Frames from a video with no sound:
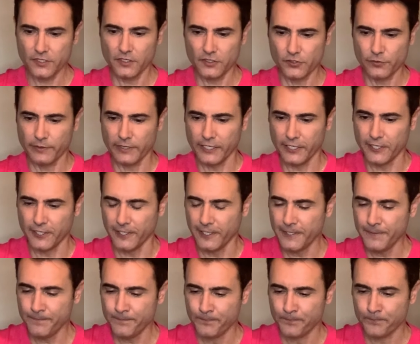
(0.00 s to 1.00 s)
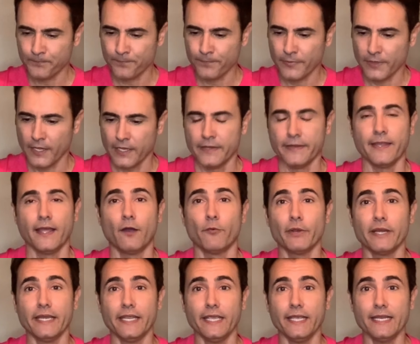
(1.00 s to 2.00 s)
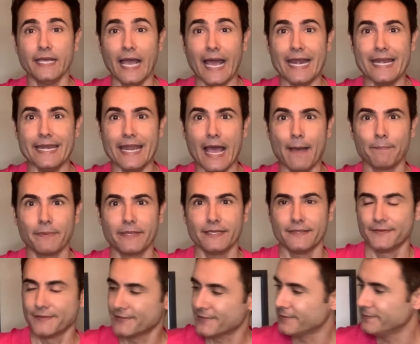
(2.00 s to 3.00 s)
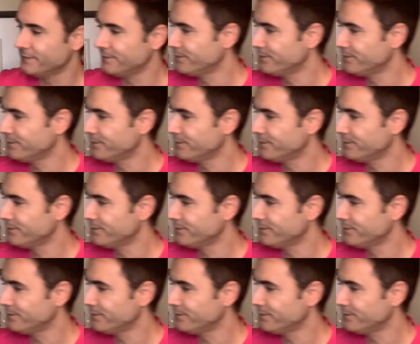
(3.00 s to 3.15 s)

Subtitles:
looks really good. Now we need napkins.